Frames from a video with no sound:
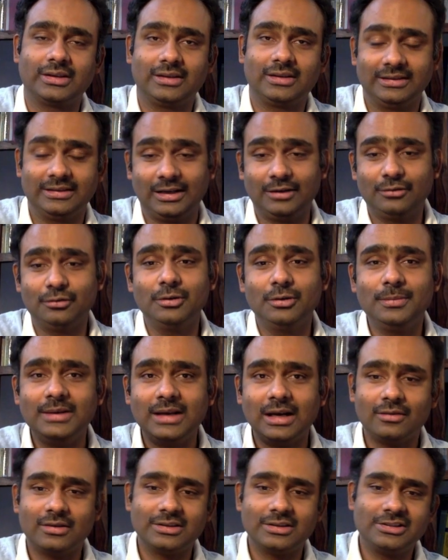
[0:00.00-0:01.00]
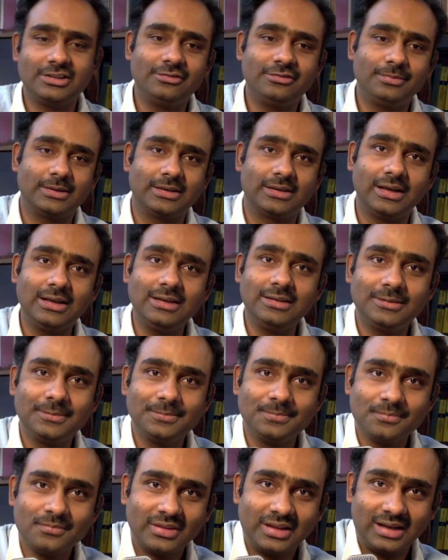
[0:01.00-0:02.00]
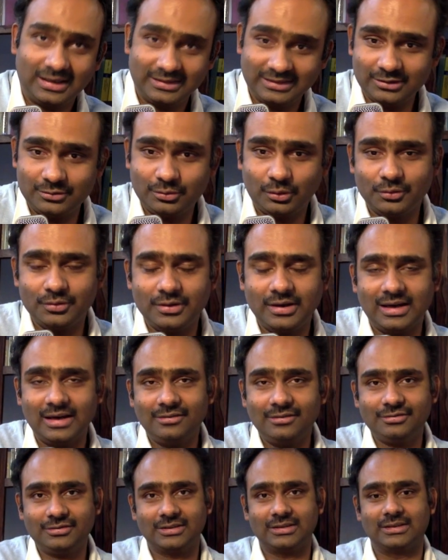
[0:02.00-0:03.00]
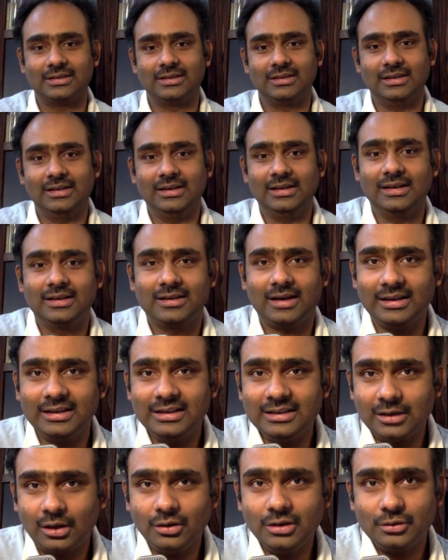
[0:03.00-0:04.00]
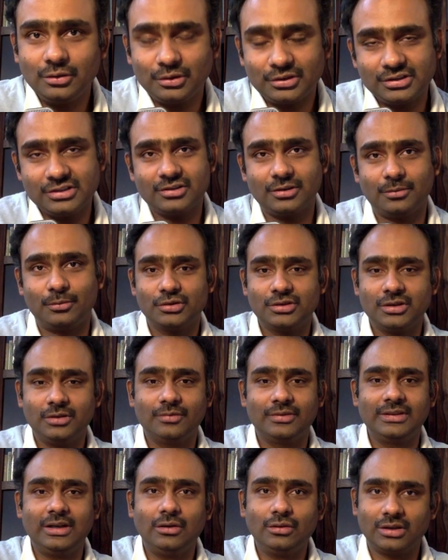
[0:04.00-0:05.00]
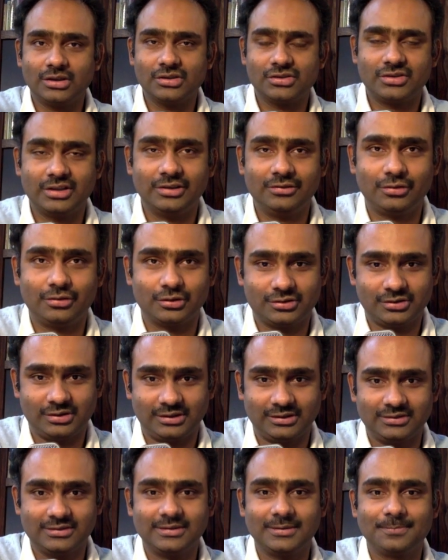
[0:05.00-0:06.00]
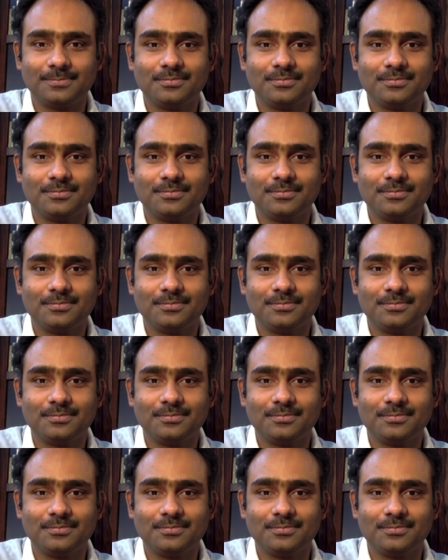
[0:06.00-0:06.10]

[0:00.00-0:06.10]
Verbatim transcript: And that would be our achievement, right? And that's what we are after, writing down equations of motion without constraint forces.